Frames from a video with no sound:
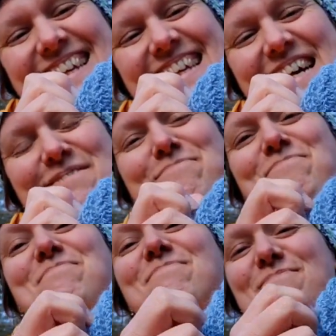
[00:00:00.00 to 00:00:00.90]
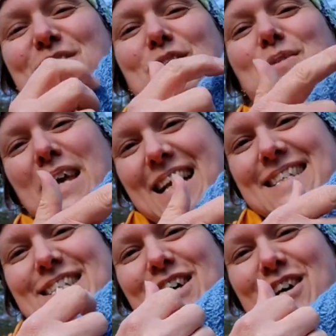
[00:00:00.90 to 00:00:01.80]
Yeah, so you
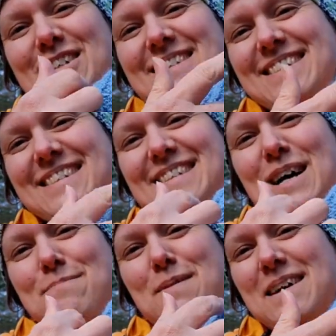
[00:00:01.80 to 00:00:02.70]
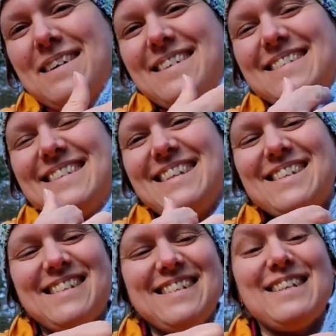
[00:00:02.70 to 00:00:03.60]
cast on some
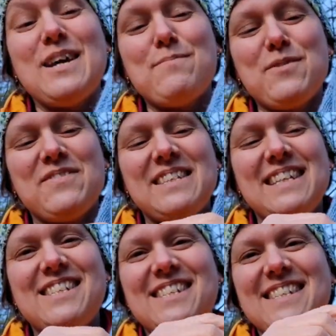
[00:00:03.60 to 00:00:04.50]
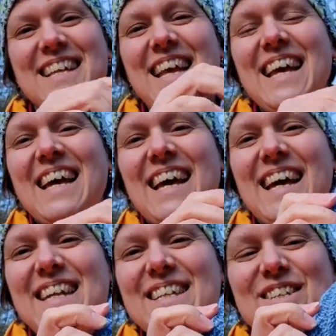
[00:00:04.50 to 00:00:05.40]
stitches, a number of stitches,
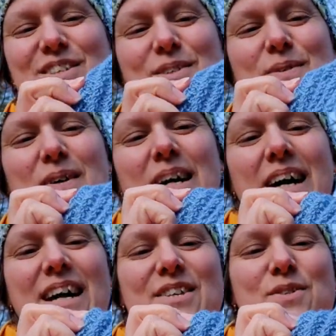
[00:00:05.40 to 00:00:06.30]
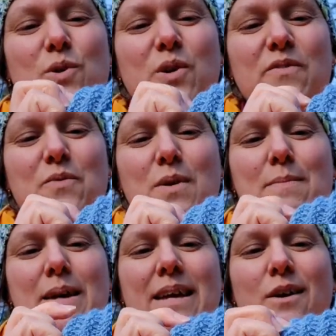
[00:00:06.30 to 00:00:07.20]
and you do a sort of a
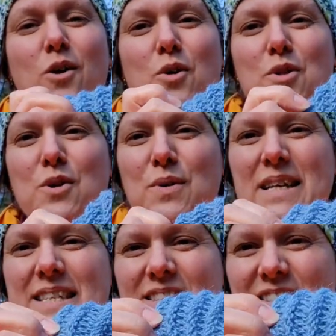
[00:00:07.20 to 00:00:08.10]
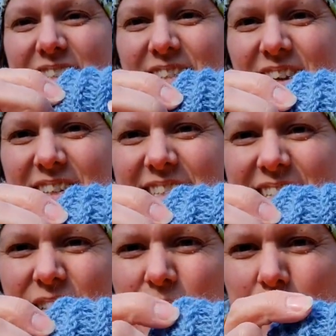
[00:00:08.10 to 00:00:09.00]
ribbing, although it's just not
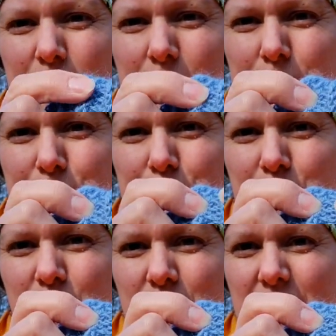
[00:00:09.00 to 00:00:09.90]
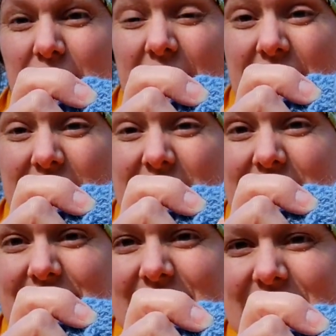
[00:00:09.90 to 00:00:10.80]
knit
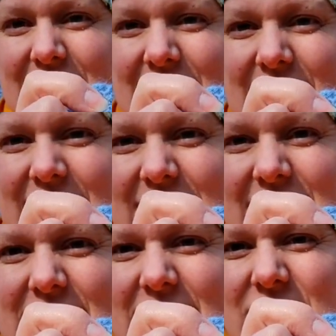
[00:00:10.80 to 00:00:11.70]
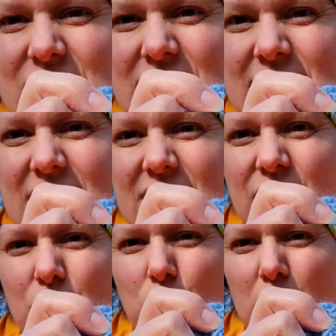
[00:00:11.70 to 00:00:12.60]
stitches.
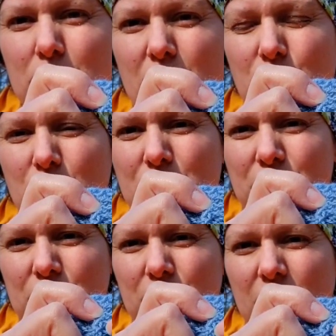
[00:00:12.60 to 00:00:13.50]
They're 1 by 1